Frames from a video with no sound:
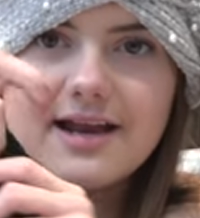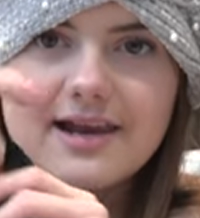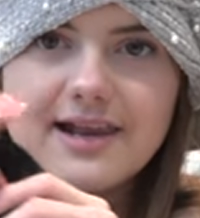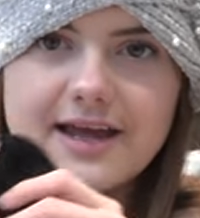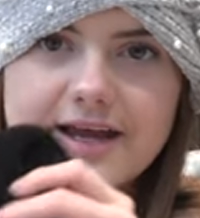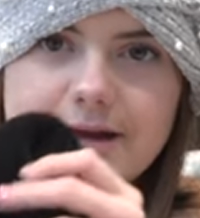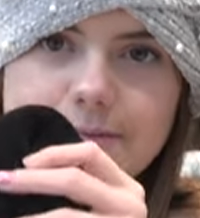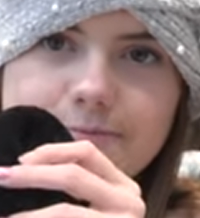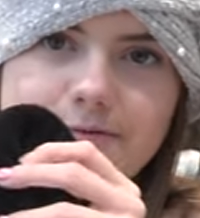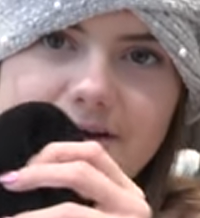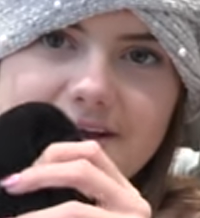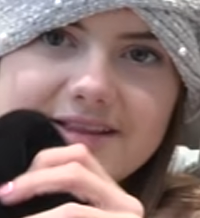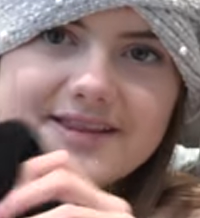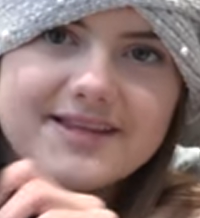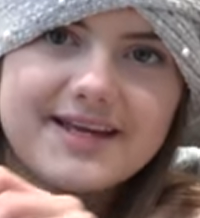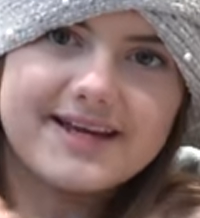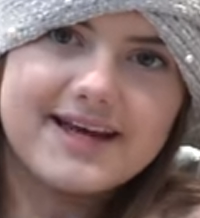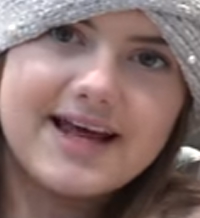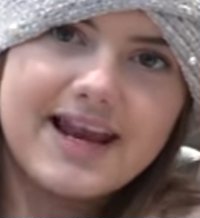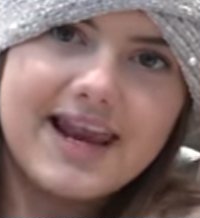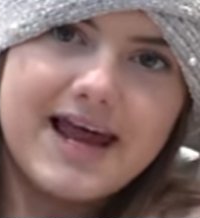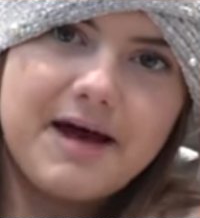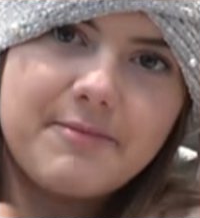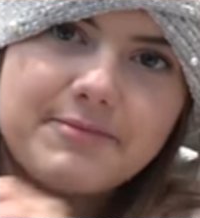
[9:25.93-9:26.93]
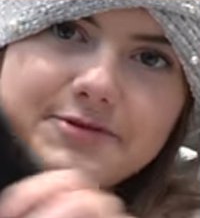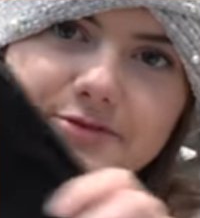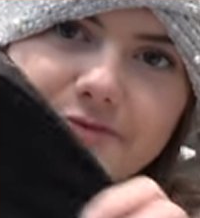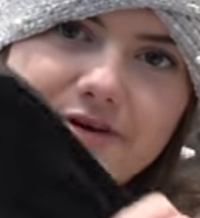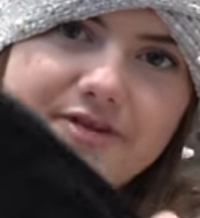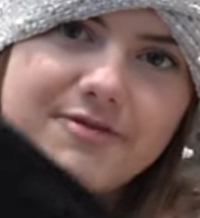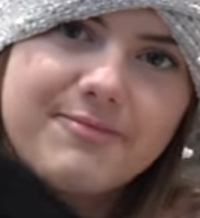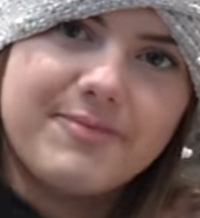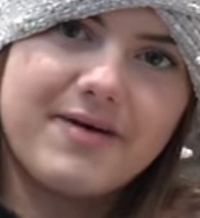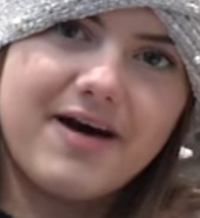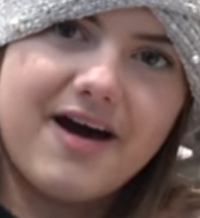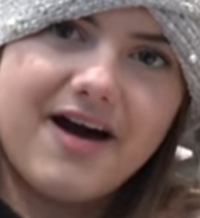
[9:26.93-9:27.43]
like a brand they collabed
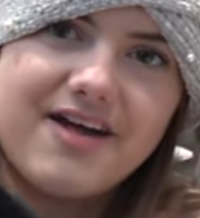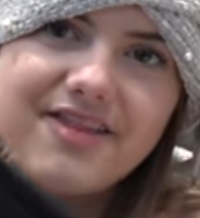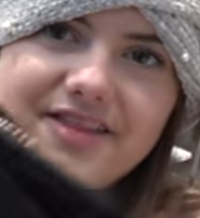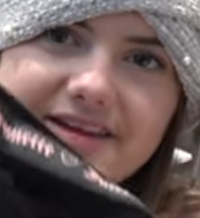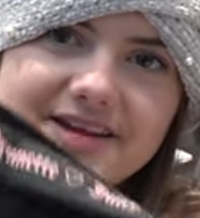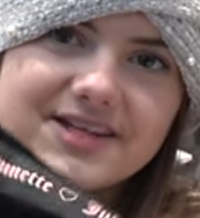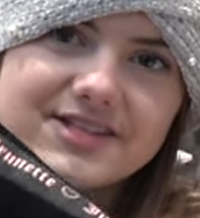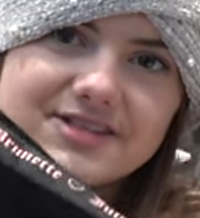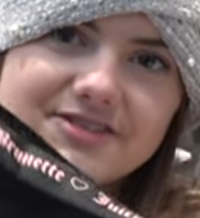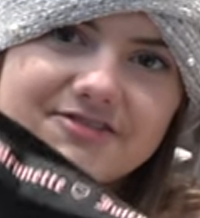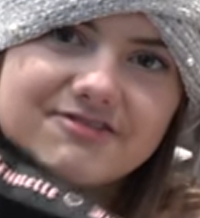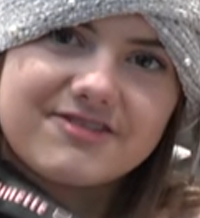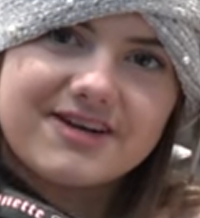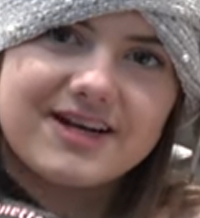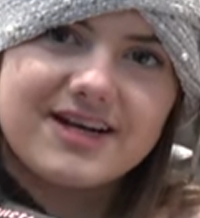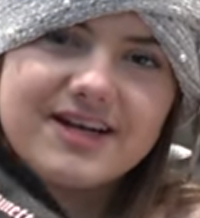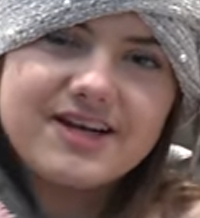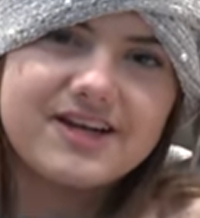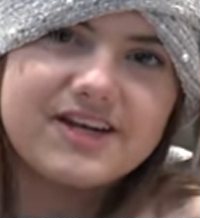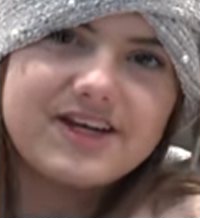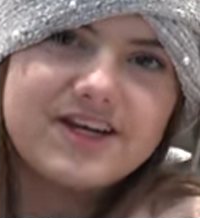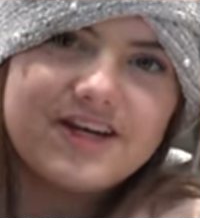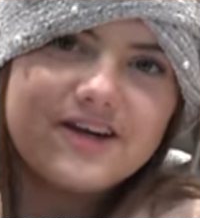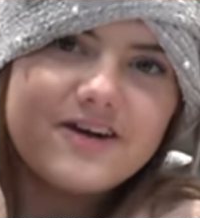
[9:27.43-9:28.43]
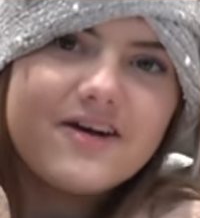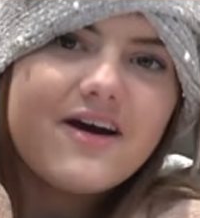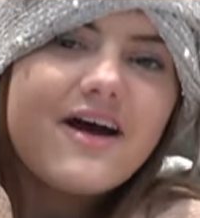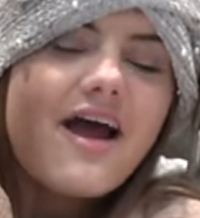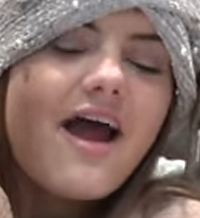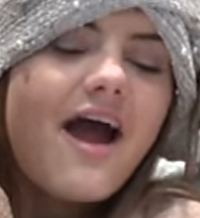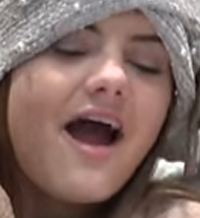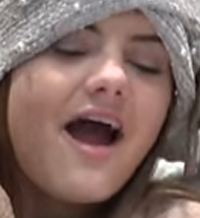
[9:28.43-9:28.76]
with, but I think it's really cute.